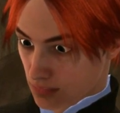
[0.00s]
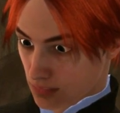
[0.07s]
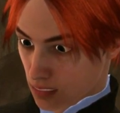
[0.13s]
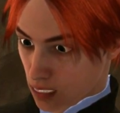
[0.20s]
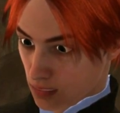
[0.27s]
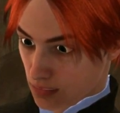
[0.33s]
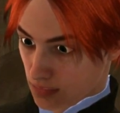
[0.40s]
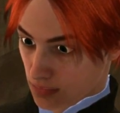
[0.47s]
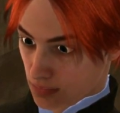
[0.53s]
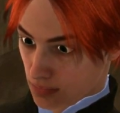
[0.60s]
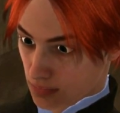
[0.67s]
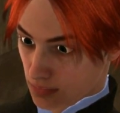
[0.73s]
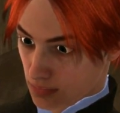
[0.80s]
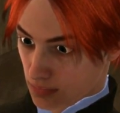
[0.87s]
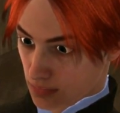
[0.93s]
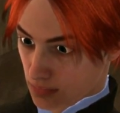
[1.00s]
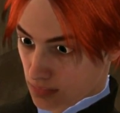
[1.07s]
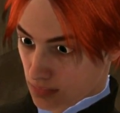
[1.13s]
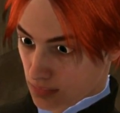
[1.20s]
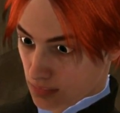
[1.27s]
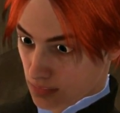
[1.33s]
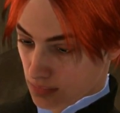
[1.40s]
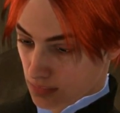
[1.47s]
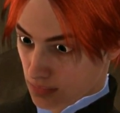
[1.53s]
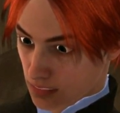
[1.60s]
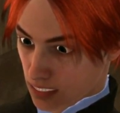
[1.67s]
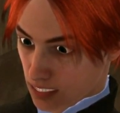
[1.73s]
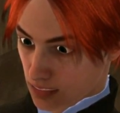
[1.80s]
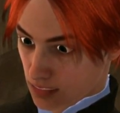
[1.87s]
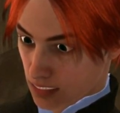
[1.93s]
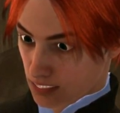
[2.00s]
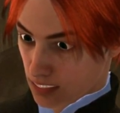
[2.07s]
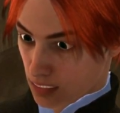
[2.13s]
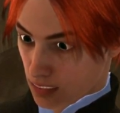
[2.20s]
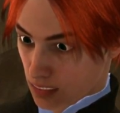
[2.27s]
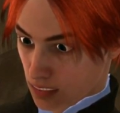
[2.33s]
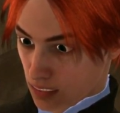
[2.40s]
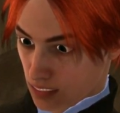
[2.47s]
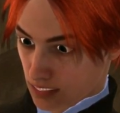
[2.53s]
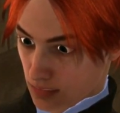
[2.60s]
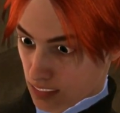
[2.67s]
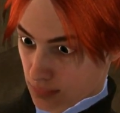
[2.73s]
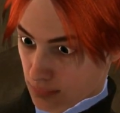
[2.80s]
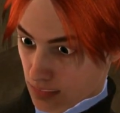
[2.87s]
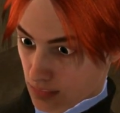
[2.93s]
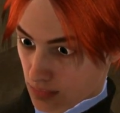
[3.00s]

Oh. That is interesting.